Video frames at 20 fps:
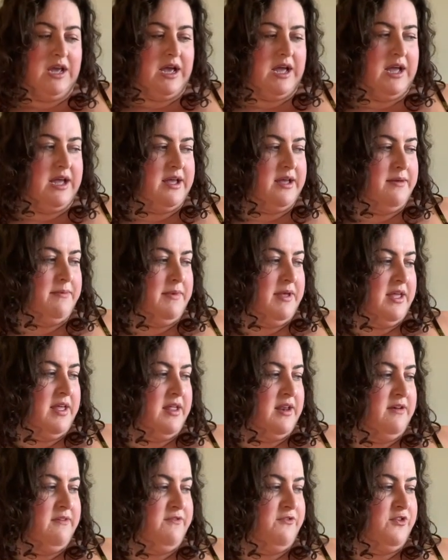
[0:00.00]

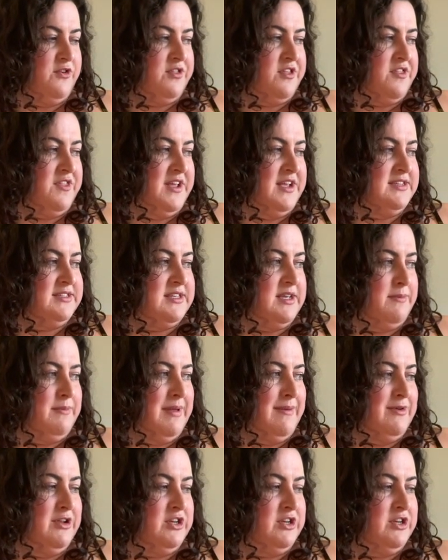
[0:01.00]
And for the things that maybe